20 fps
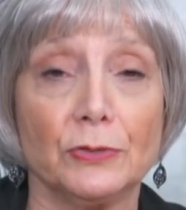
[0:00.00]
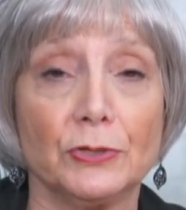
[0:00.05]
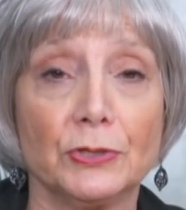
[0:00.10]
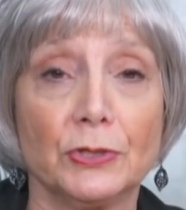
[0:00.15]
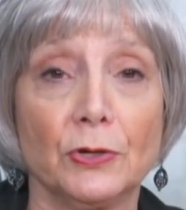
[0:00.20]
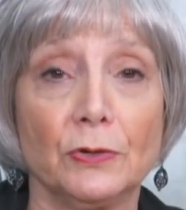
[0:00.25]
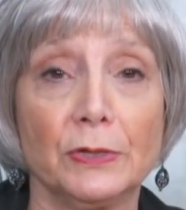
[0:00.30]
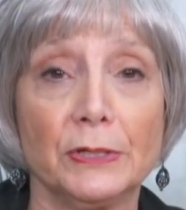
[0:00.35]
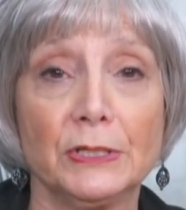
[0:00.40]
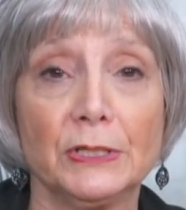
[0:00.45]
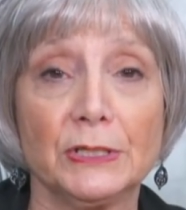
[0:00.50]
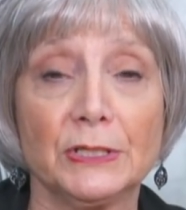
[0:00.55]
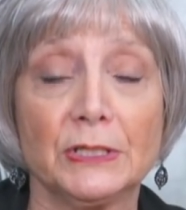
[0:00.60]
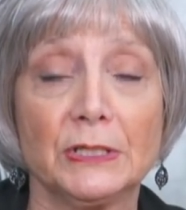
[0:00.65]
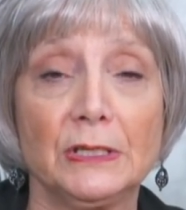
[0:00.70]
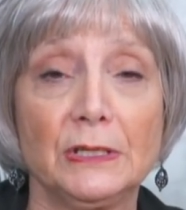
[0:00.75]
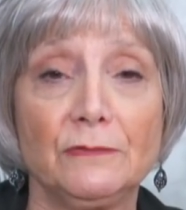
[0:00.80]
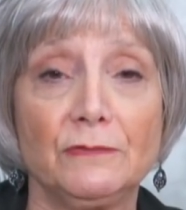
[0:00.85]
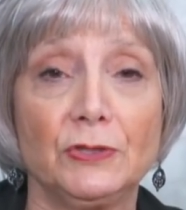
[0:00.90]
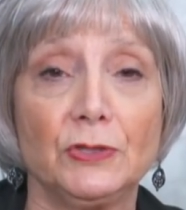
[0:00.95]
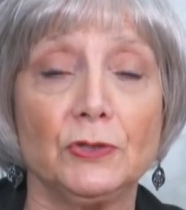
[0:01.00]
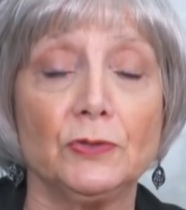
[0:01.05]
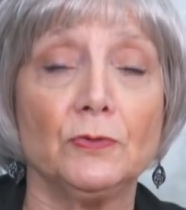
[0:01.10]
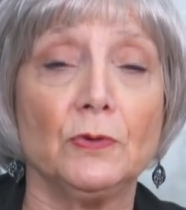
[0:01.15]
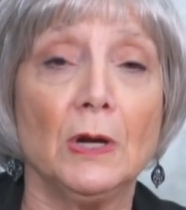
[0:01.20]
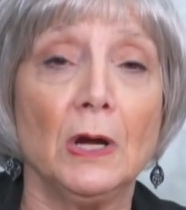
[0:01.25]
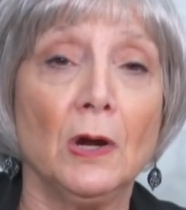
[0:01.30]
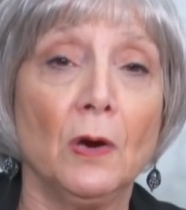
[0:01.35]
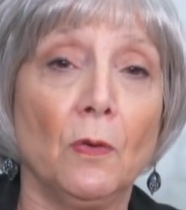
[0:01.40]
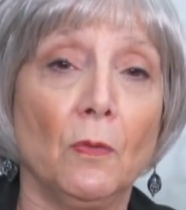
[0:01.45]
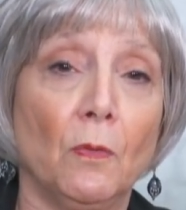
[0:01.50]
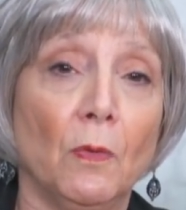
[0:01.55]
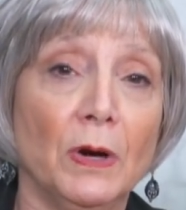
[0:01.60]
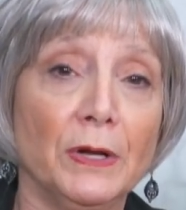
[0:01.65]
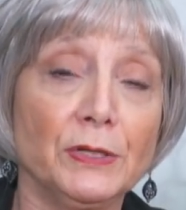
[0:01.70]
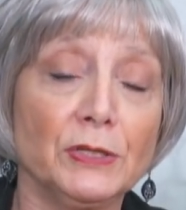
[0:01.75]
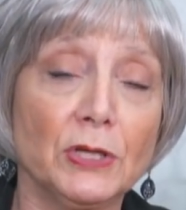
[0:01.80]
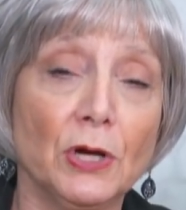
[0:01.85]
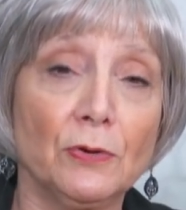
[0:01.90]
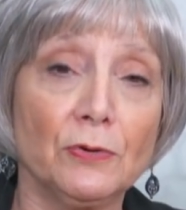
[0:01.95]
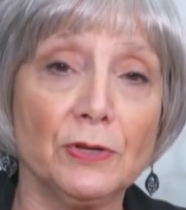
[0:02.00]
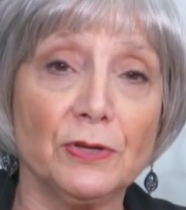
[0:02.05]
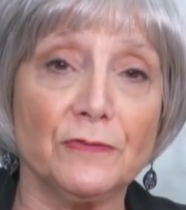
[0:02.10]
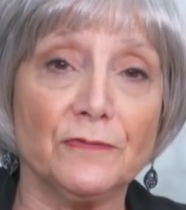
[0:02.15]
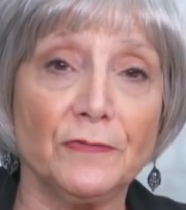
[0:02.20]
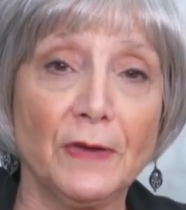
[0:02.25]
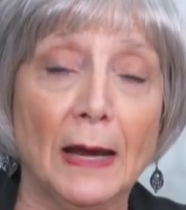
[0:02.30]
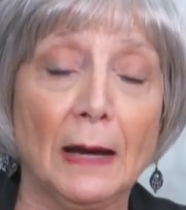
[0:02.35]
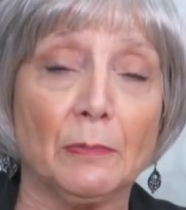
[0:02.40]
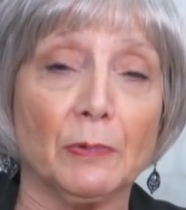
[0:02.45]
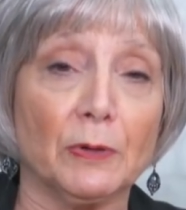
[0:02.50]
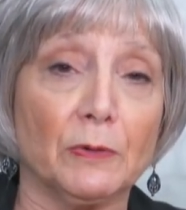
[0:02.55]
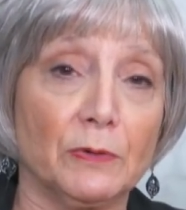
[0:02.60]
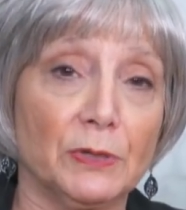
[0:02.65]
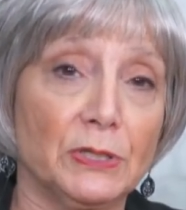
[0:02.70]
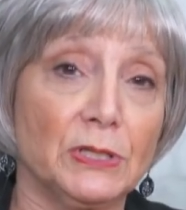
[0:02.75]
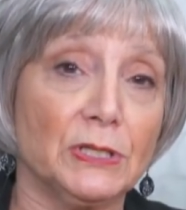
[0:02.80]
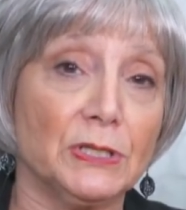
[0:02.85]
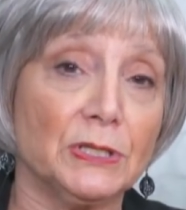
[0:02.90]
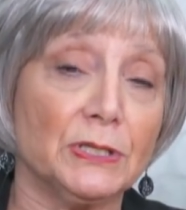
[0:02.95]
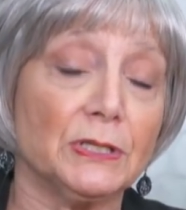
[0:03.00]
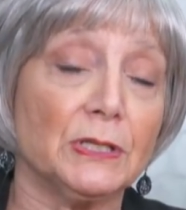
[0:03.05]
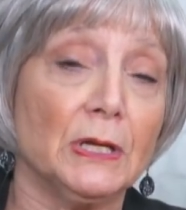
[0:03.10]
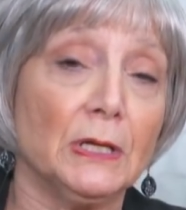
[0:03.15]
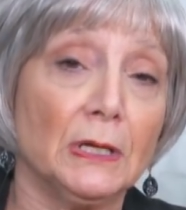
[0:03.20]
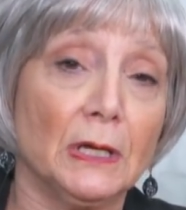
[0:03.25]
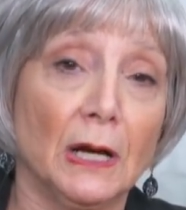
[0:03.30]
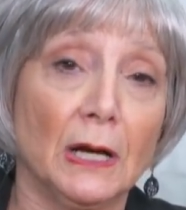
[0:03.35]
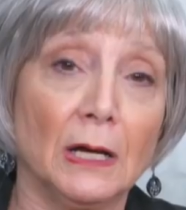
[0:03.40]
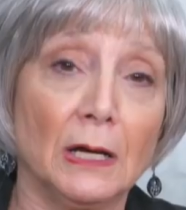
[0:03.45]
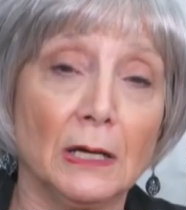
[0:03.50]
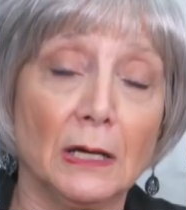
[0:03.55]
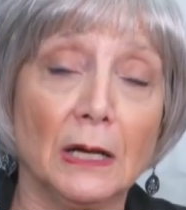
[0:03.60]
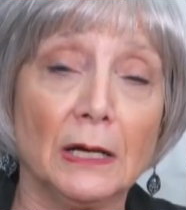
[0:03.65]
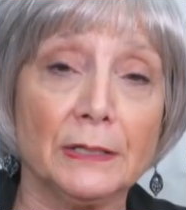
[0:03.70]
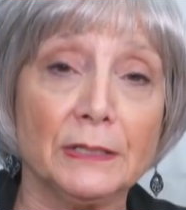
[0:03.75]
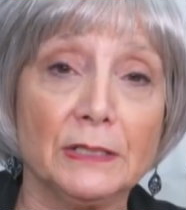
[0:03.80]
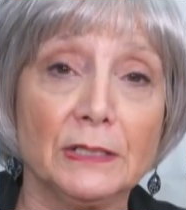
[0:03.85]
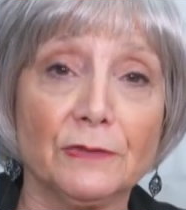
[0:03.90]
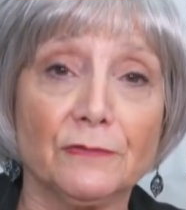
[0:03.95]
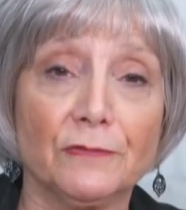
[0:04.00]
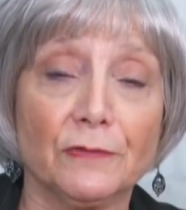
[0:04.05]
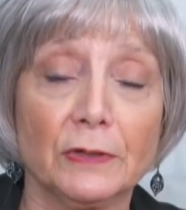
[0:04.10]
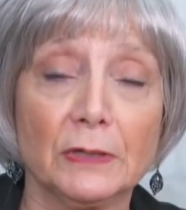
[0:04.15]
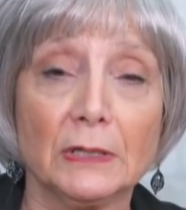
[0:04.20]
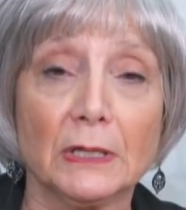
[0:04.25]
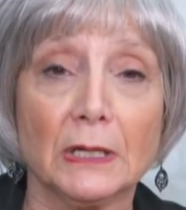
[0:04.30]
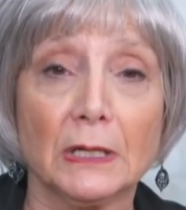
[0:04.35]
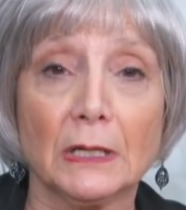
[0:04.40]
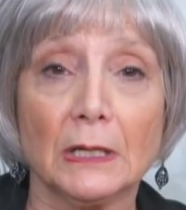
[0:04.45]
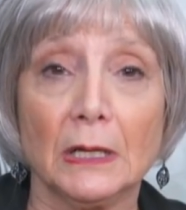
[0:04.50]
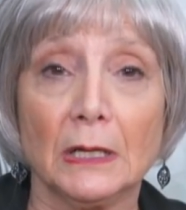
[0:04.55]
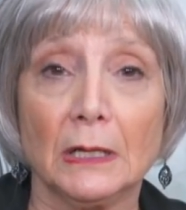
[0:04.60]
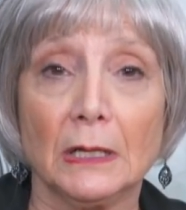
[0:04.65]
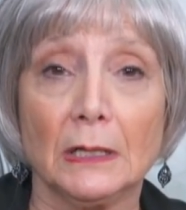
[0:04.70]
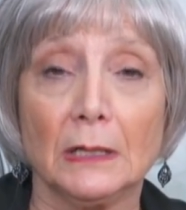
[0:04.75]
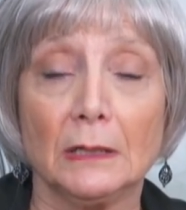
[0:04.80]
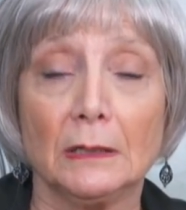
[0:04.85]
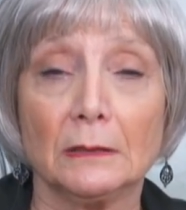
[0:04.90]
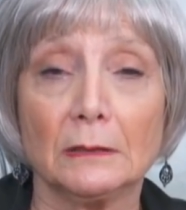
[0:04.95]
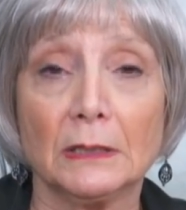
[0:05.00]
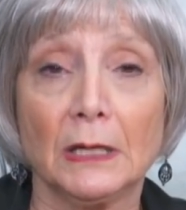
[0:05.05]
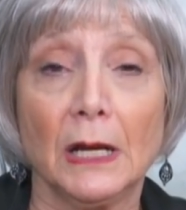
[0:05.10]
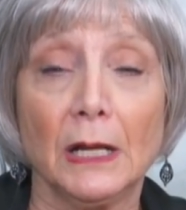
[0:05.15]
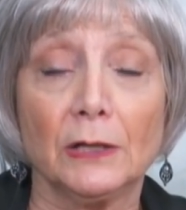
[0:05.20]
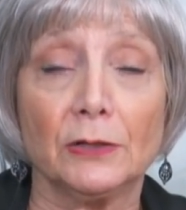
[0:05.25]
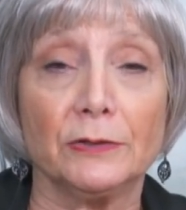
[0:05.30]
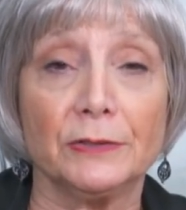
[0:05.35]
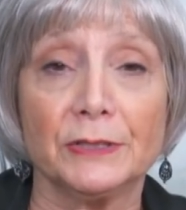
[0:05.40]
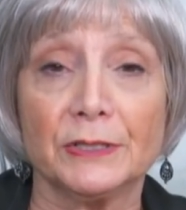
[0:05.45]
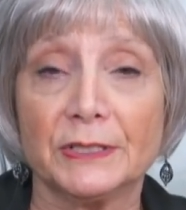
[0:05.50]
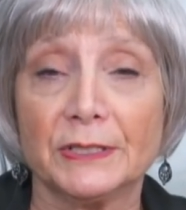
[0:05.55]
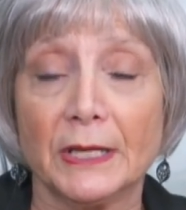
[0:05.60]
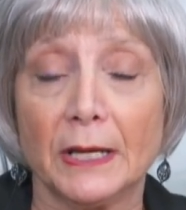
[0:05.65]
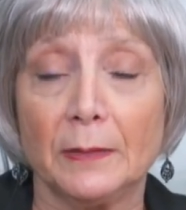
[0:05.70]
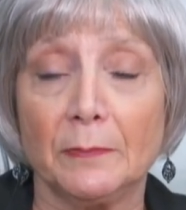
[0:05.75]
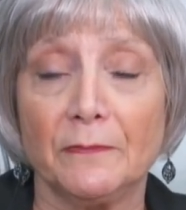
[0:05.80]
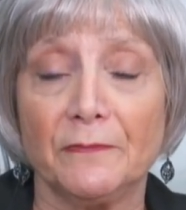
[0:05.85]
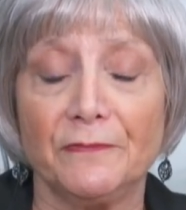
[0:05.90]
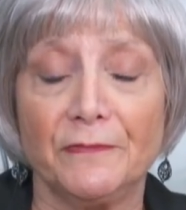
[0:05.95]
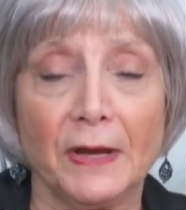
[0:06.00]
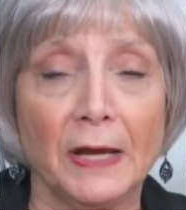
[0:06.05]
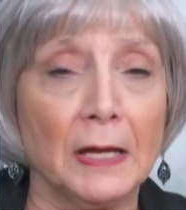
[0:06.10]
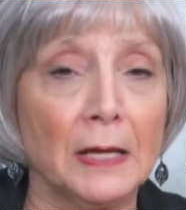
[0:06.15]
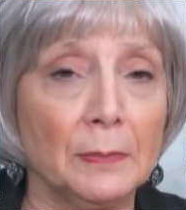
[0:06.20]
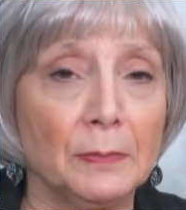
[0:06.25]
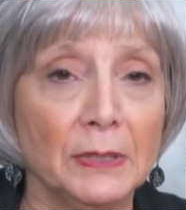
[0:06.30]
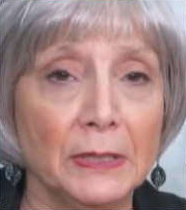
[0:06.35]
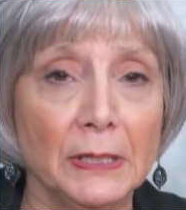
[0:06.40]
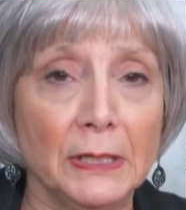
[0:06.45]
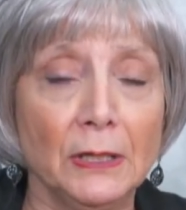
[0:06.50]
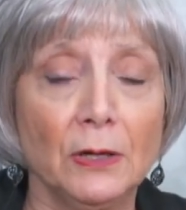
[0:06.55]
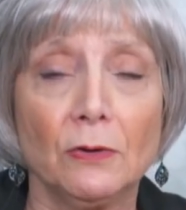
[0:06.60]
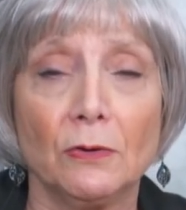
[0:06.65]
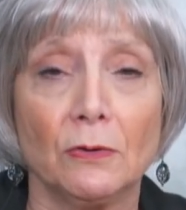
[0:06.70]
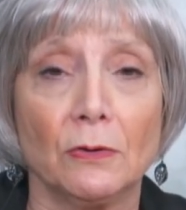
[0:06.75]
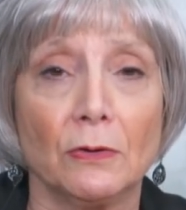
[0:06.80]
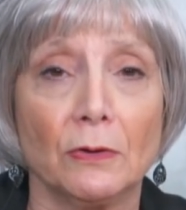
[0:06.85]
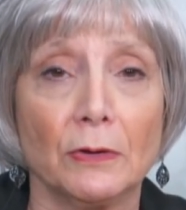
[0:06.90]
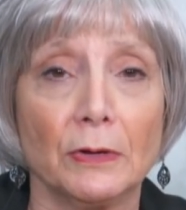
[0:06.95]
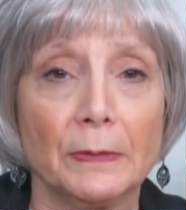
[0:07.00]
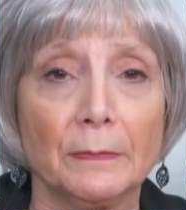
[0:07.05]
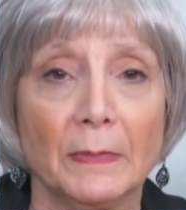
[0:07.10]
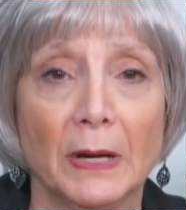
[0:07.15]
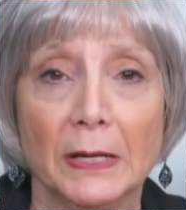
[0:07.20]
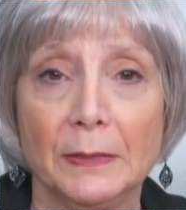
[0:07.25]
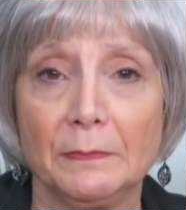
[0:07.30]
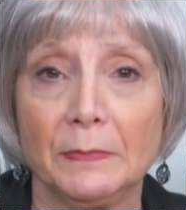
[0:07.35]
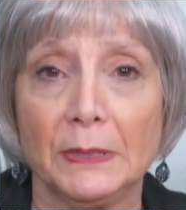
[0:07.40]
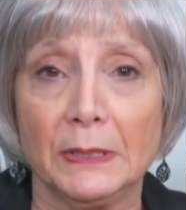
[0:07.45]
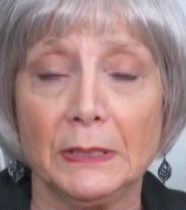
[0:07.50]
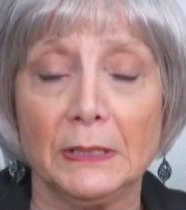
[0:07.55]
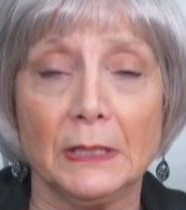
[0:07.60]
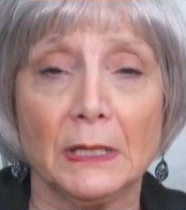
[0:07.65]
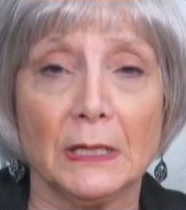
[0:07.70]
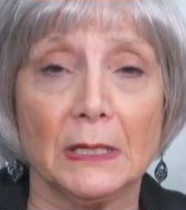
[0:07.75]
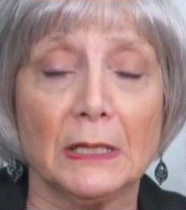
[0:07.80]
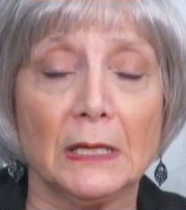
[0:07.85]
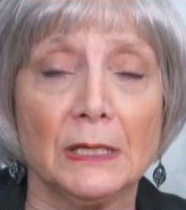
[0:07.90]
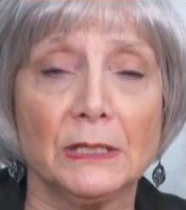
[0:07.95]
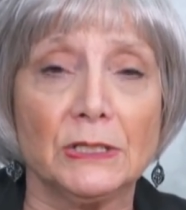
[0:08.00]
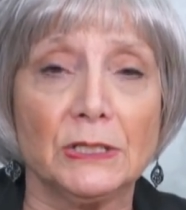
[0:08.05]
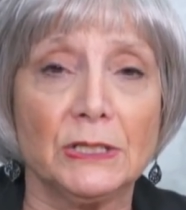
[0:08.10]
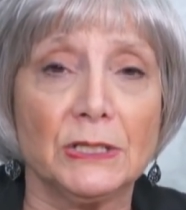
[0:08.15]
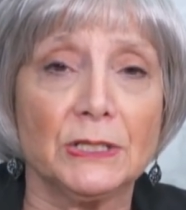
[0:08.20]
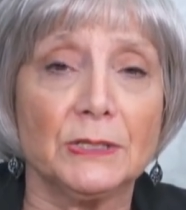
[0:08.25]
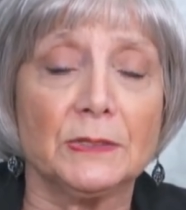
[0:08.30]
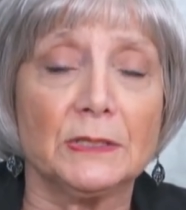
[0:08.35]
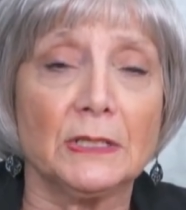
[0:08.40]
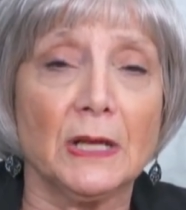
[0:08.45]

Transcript: So it just gives you one tone of the fabric, which is uh, a different uh, color in the same family, or it might be, it's just